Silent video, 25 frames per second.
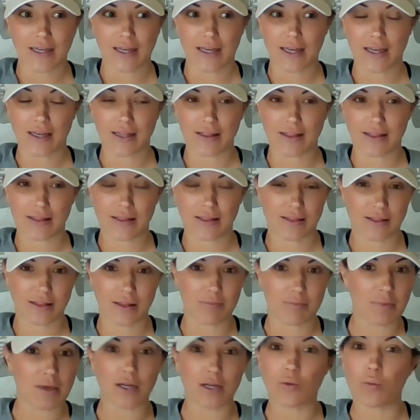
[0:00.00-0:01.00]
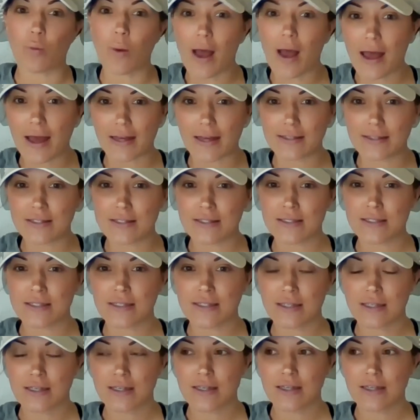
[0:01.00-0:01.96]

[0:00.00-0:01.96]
and the Midwest